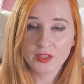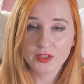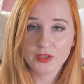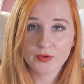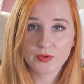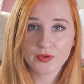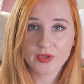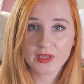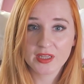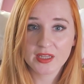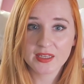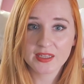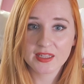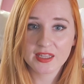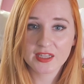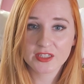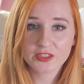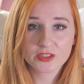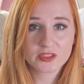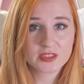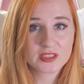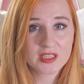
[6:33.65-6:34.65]
You can
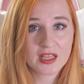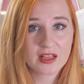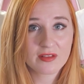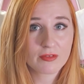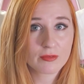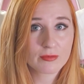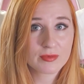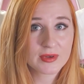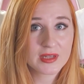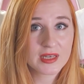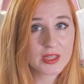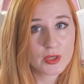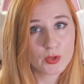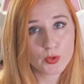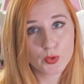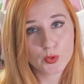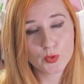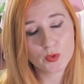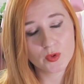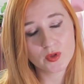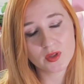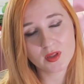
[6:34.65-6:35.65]
get yourself a really
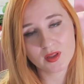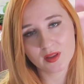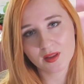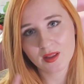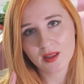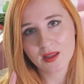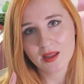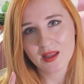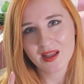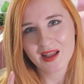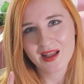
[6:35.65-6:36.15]
cool